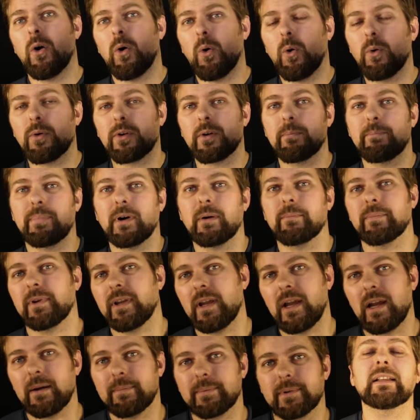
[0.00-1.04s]
or a bump
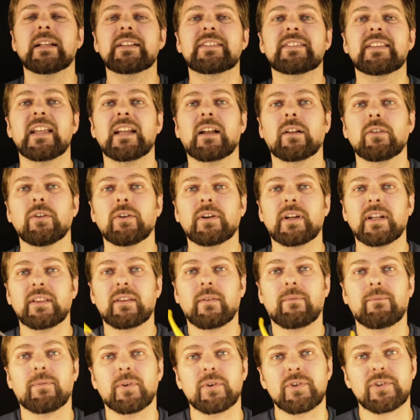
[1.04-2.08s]
cap. Let's take a look at
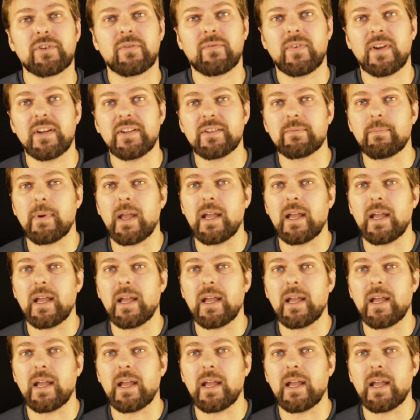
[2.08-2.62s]
the first face